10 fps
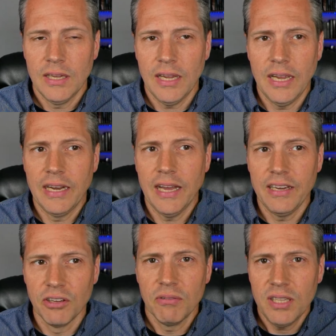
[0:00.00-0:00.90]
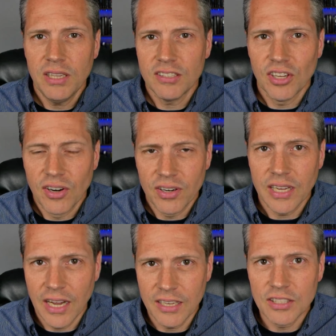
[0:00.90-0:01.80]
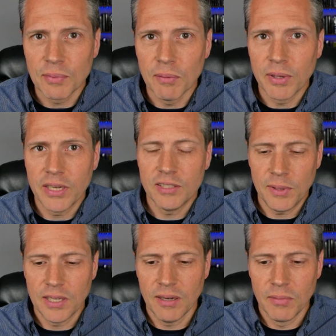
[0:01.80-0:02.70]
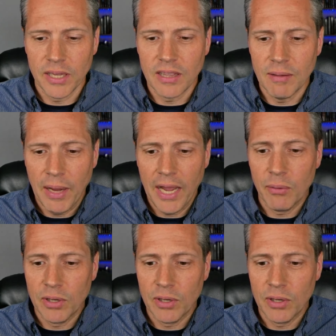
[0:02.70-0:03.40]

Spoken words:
And I don't think that's the heart of the gospel, but it's become like the byword.